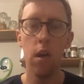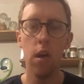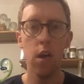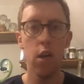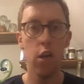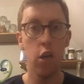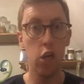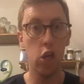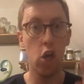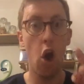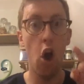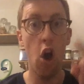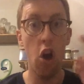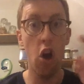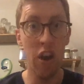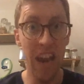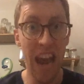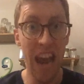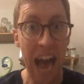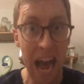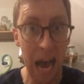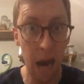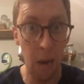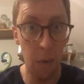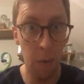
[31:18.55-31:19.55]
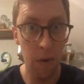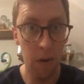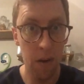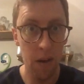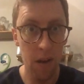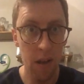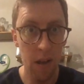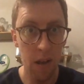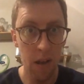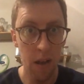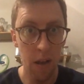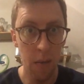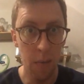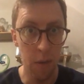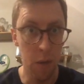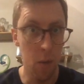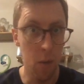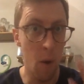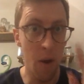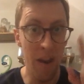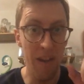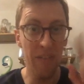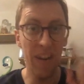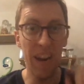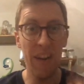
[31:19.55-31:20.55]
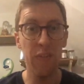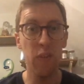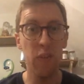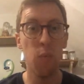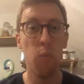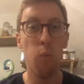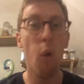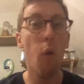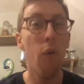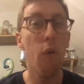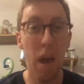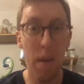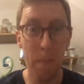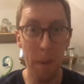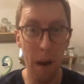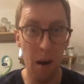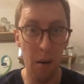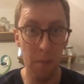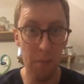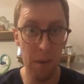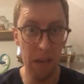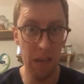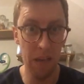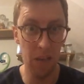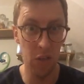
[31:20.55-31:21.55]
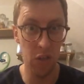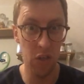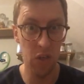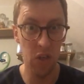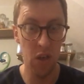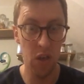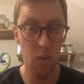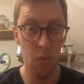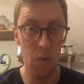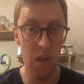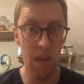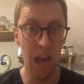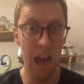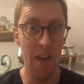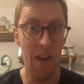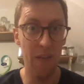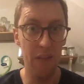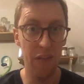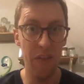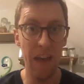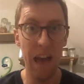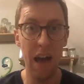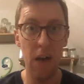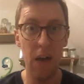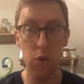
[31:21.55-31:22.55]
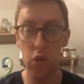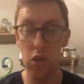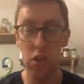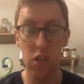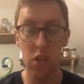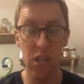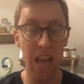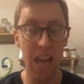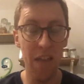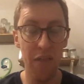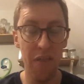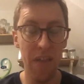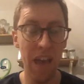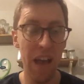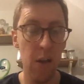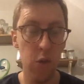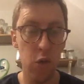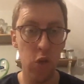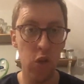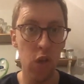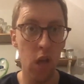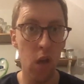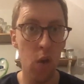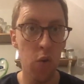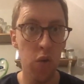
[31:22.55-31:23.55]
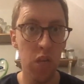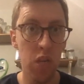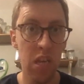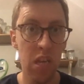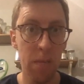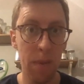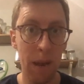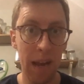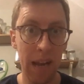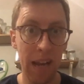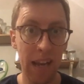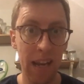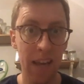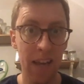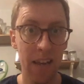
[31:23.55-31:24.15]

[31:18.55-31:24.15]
You can't now, but you won't even have to worry about bills when you have 1,000, 10,000 no's in your bank.